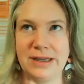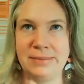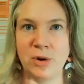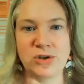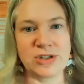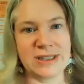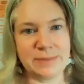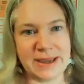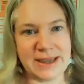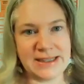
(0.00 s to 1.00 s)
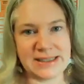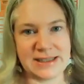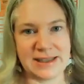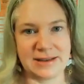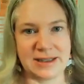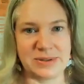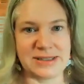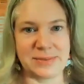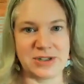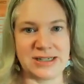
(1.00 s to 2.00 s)
emotionally based. The
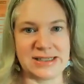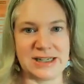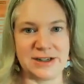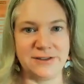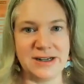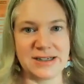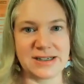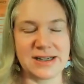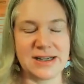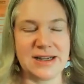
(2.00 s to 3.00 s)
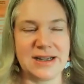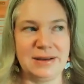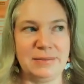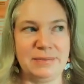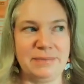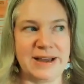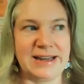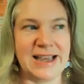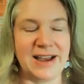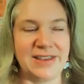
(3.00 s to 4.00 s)
perception is different.
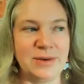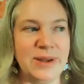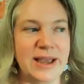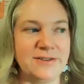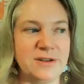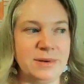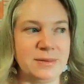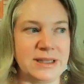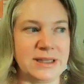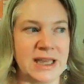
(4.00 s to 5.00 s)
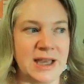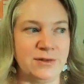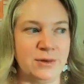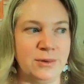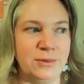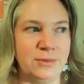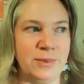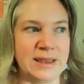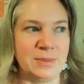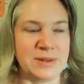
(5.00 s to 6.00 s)
But yeah, I think we have to be really careful
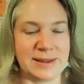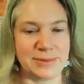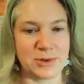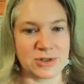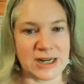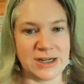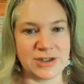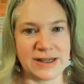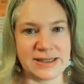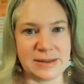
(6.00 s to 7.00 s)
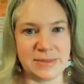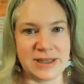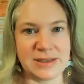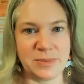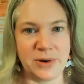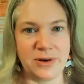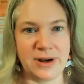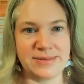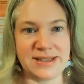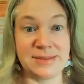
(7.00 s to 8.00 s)
with perceptual change around some of these
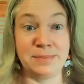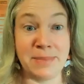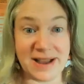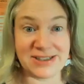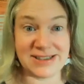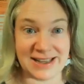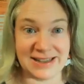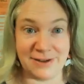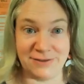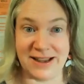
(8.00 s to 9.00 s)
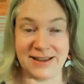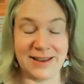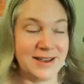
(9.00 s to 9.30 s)
programs. As much as I love, like,